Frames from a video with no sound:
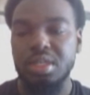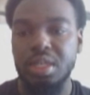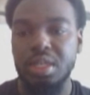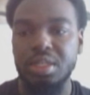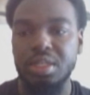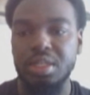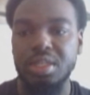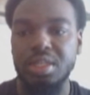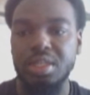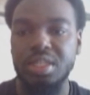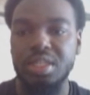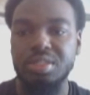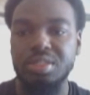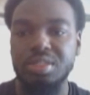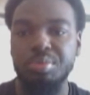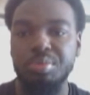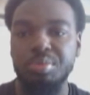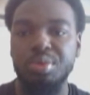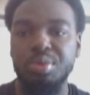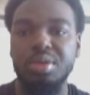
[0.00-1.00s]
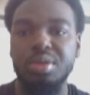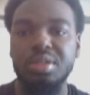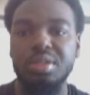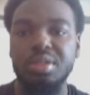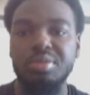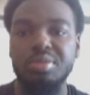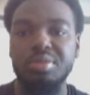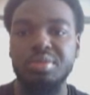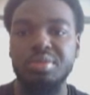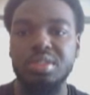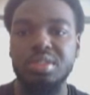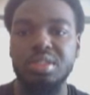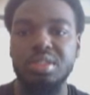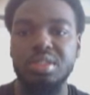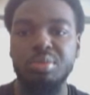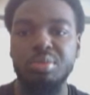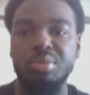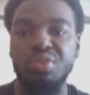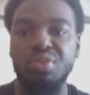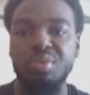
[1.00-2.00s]
I think that's important to
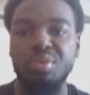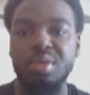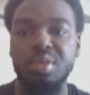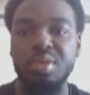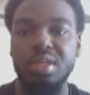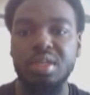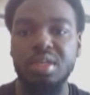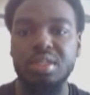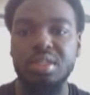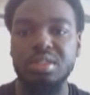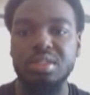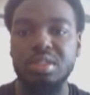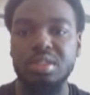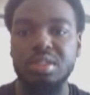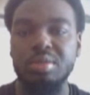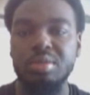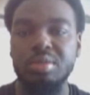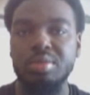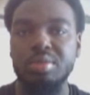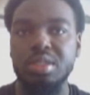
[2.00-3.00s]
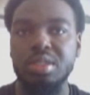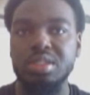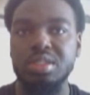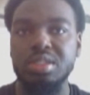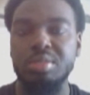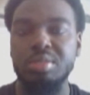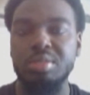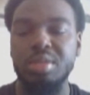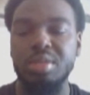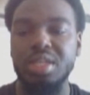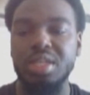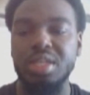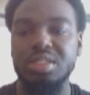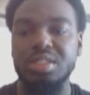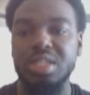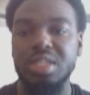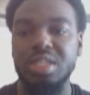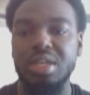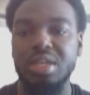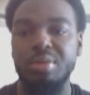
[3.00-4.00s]
the movie because it
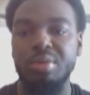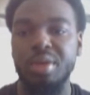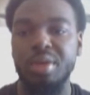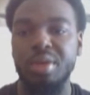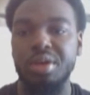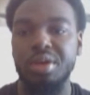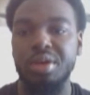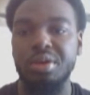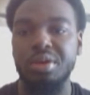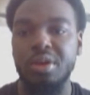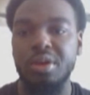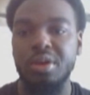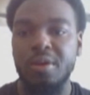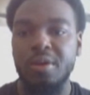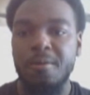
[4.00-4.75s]
symbolizes that no matter